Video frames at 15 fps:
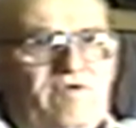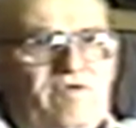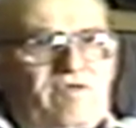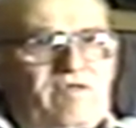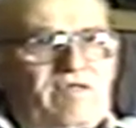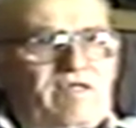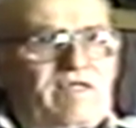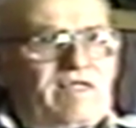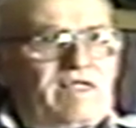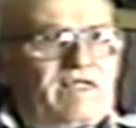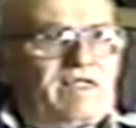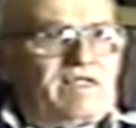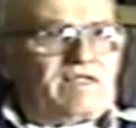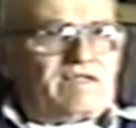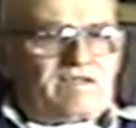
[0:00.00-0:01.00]
let's see.
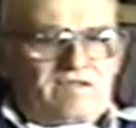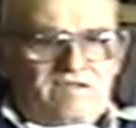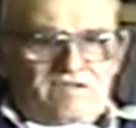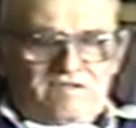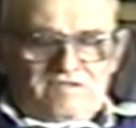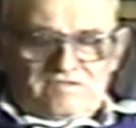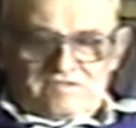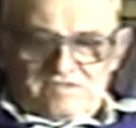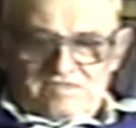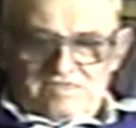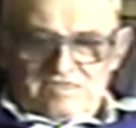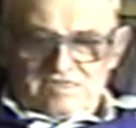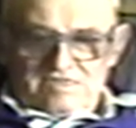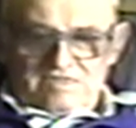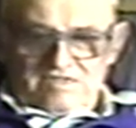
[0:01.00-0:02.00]
To sum it
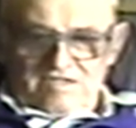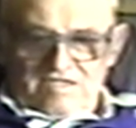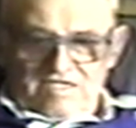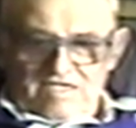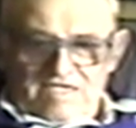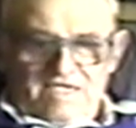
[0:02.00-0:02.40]
all up,